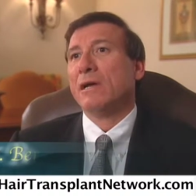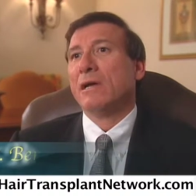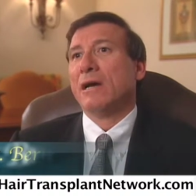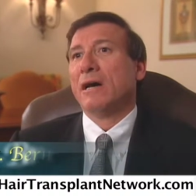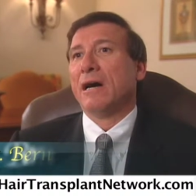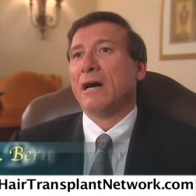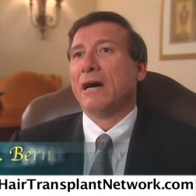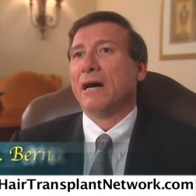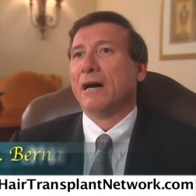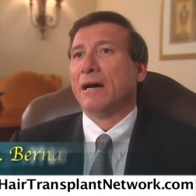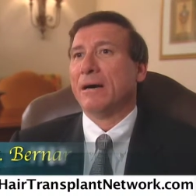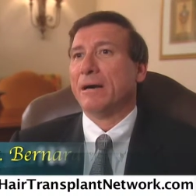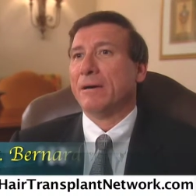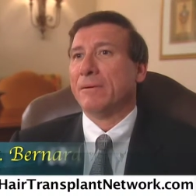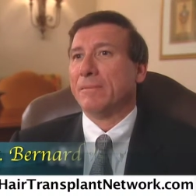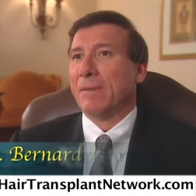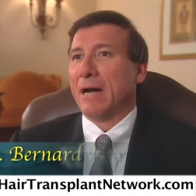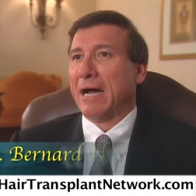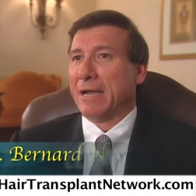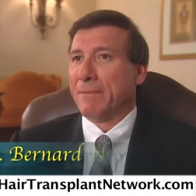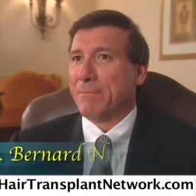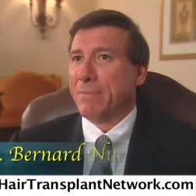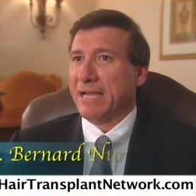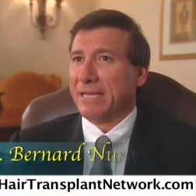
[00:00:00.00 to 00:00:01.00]
um,
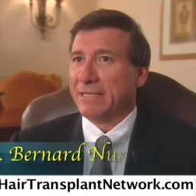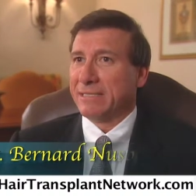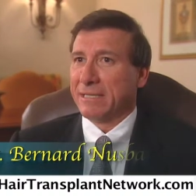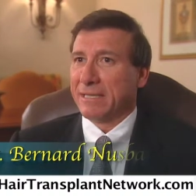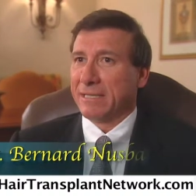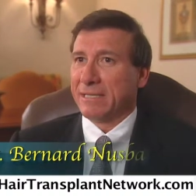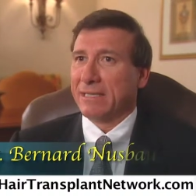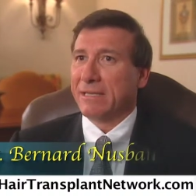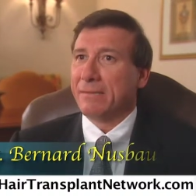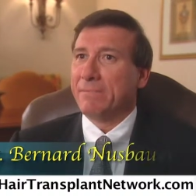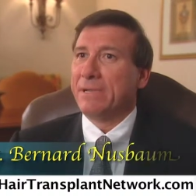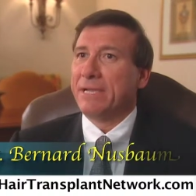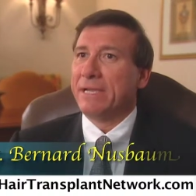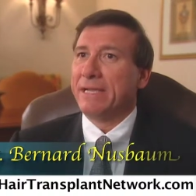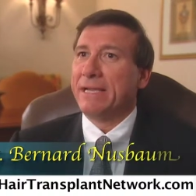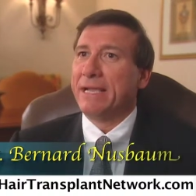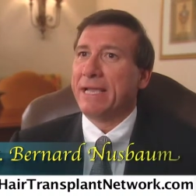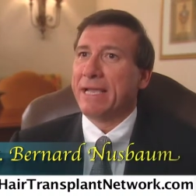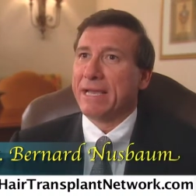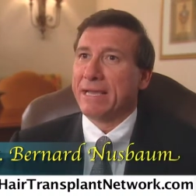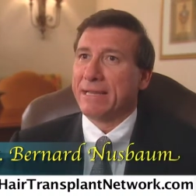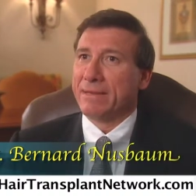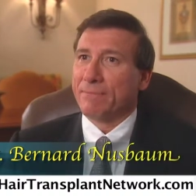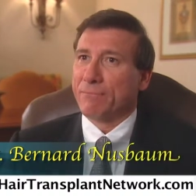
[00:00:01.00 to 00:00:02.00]
I basically
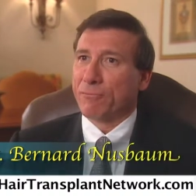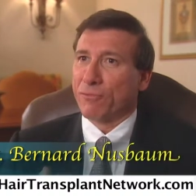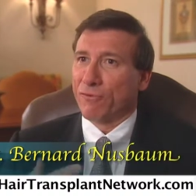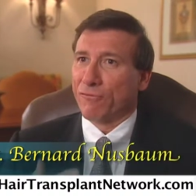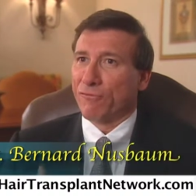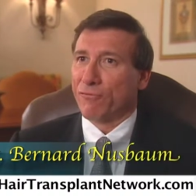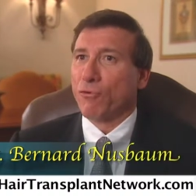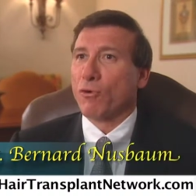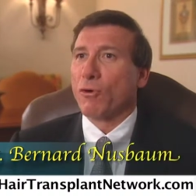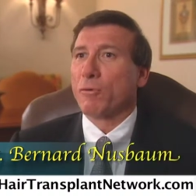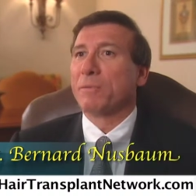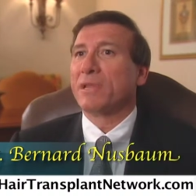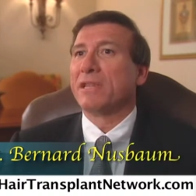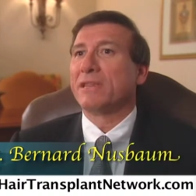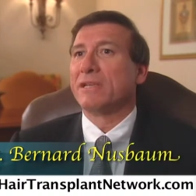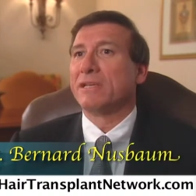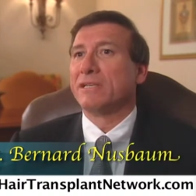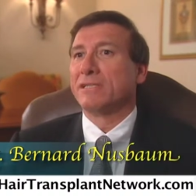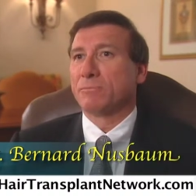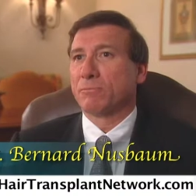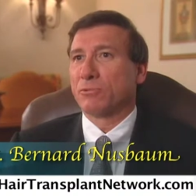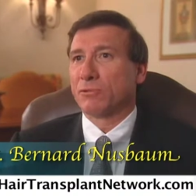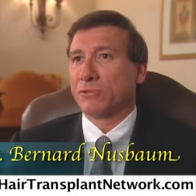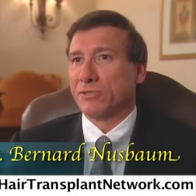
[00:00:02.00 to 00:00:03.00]
began performing
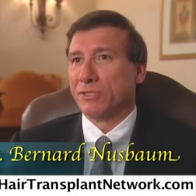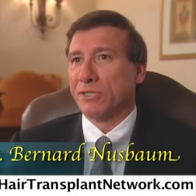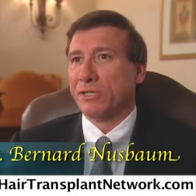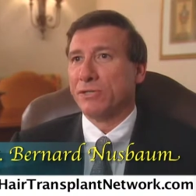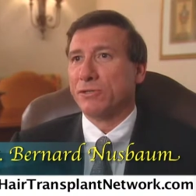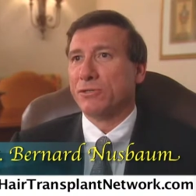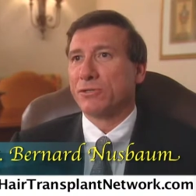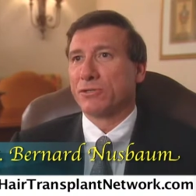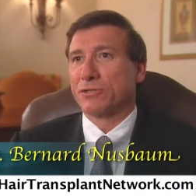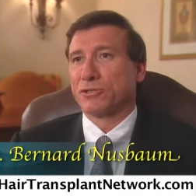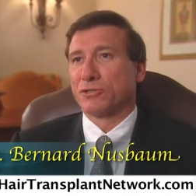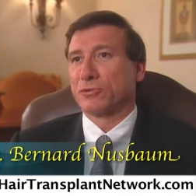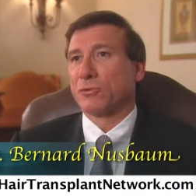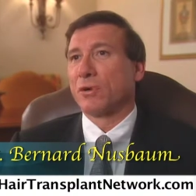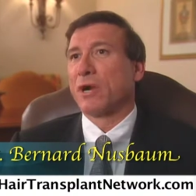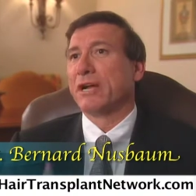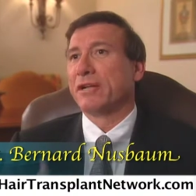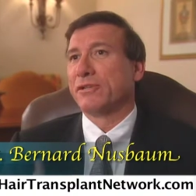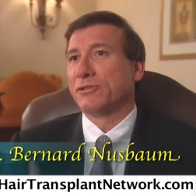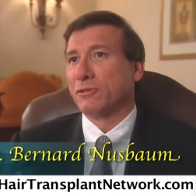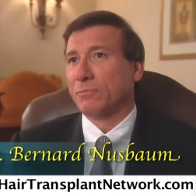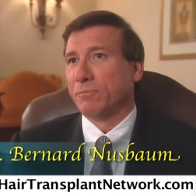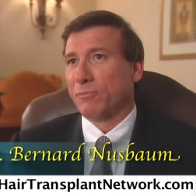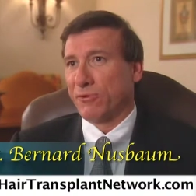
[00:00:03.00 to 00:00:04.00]
these procedures,
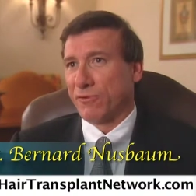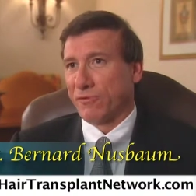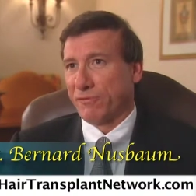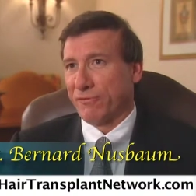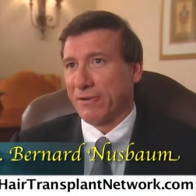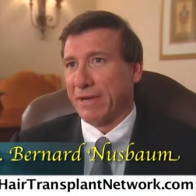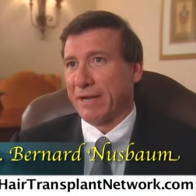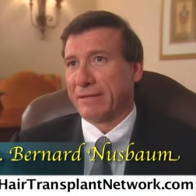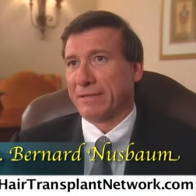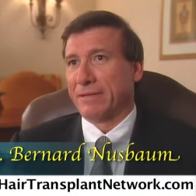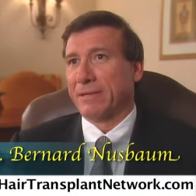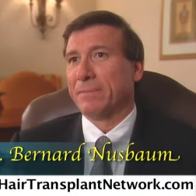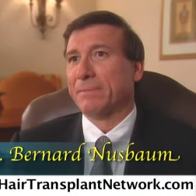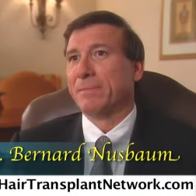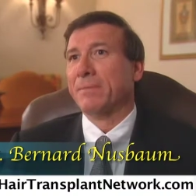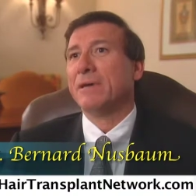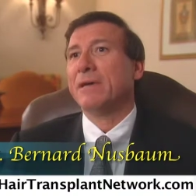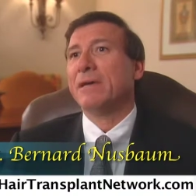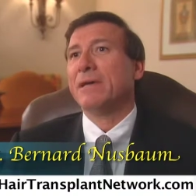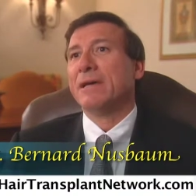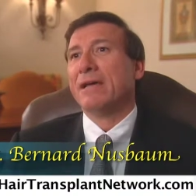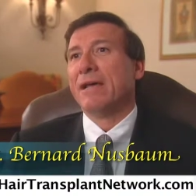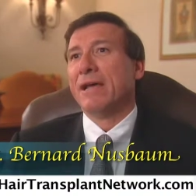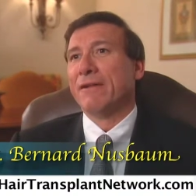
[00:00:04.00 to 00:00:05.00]
trying to perfect them,
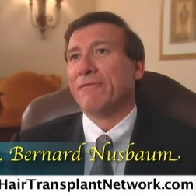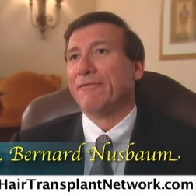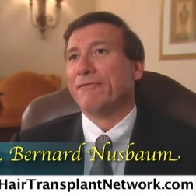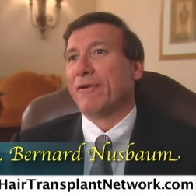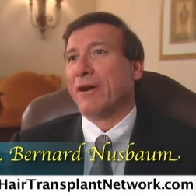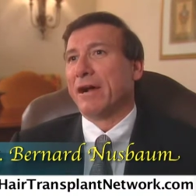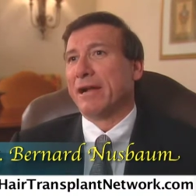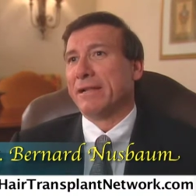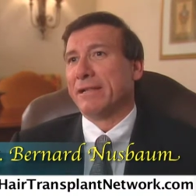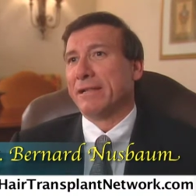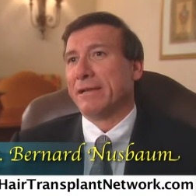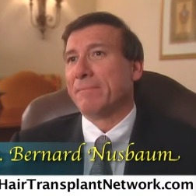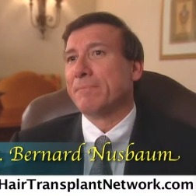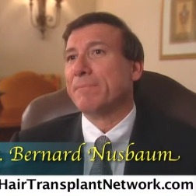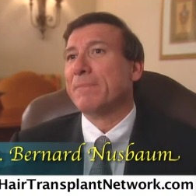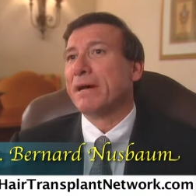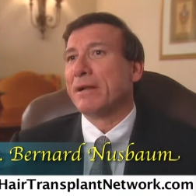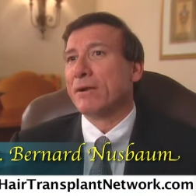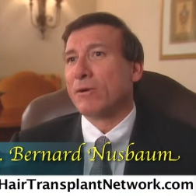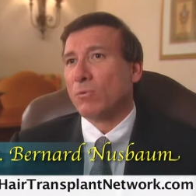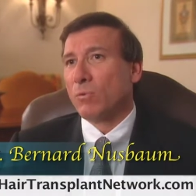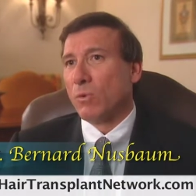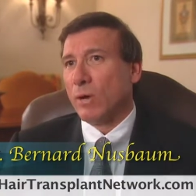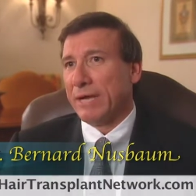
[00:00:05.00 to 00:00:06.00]
and finding
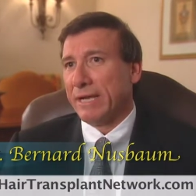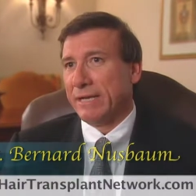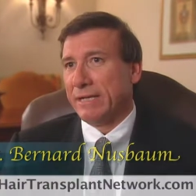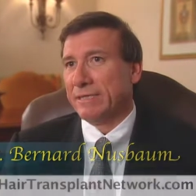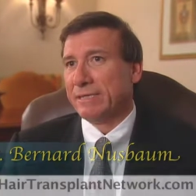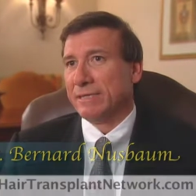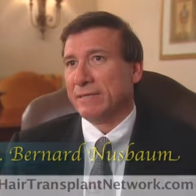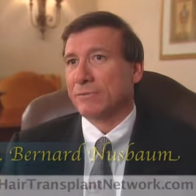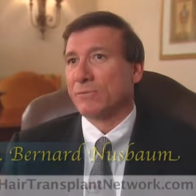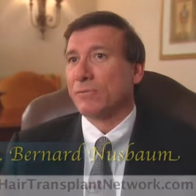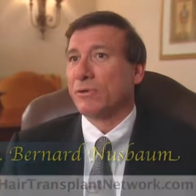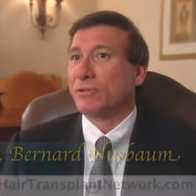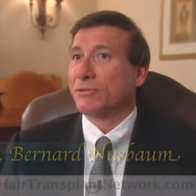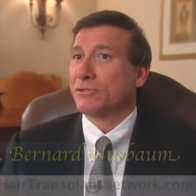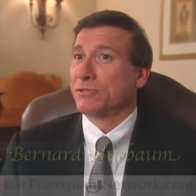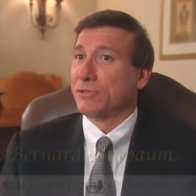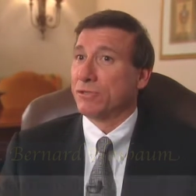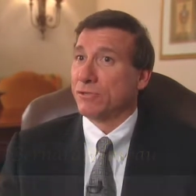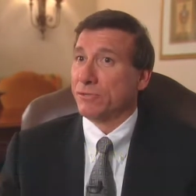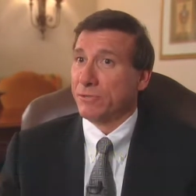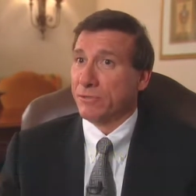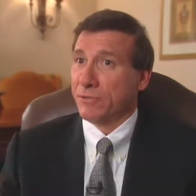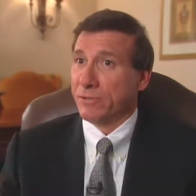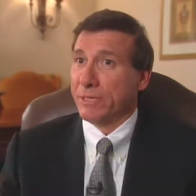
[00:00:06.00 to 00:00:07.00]
better ways in which
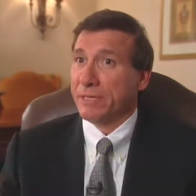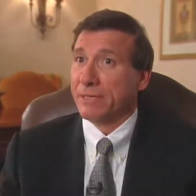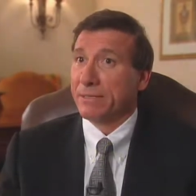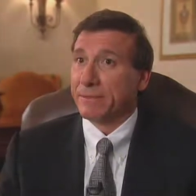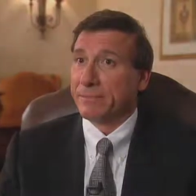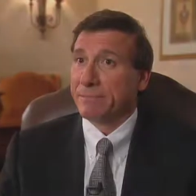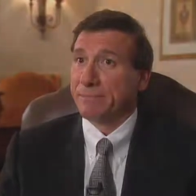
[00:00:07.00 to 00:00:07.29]
to do it.